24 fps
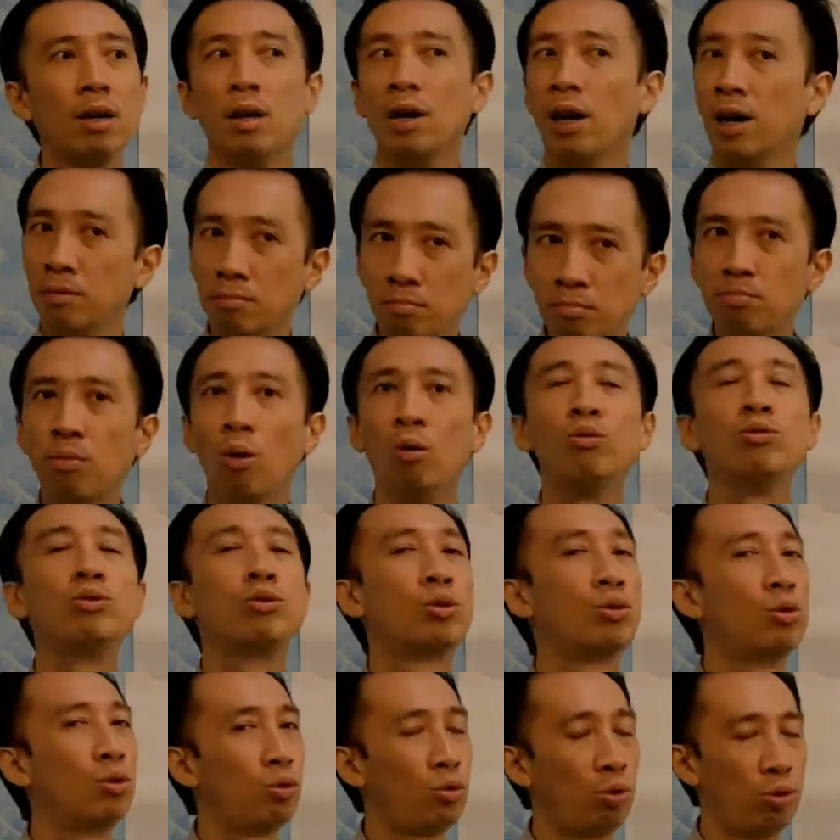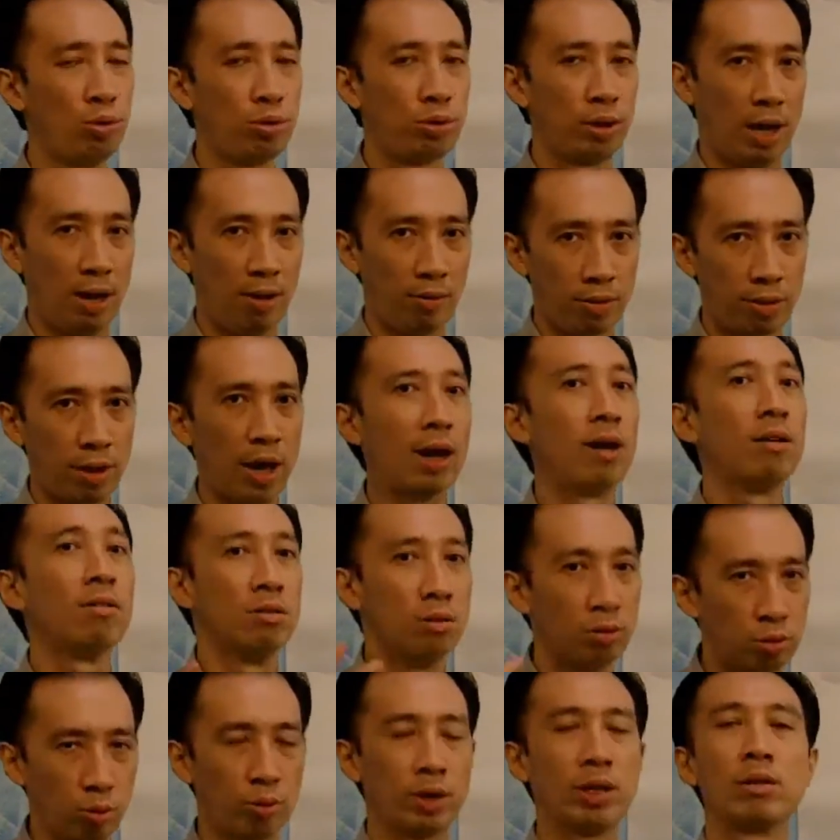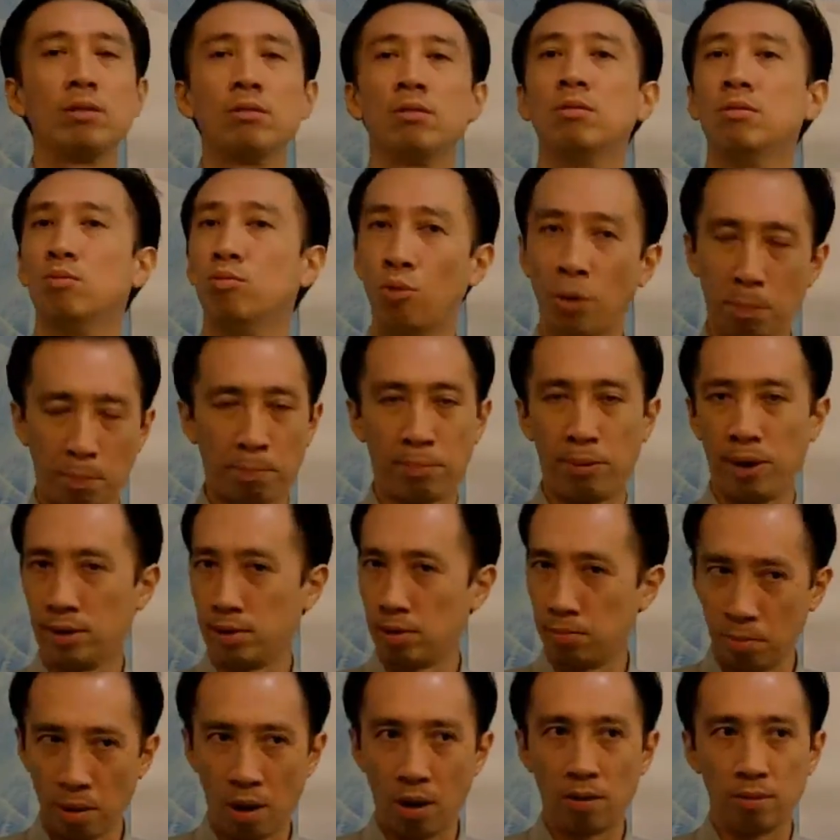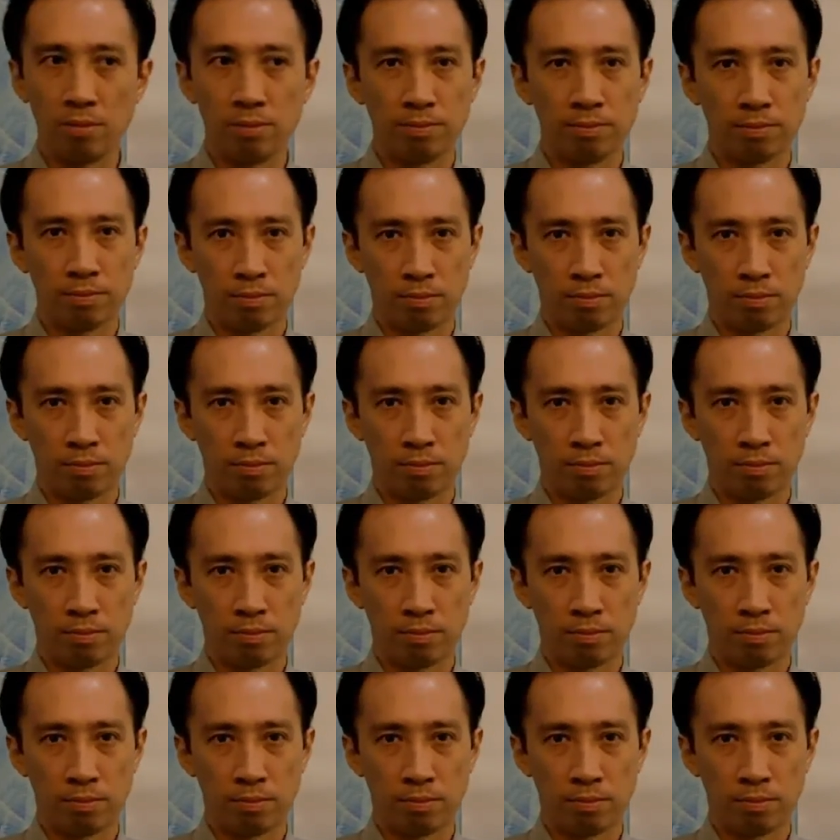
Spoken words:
And most gurus out there doing WordPress blog.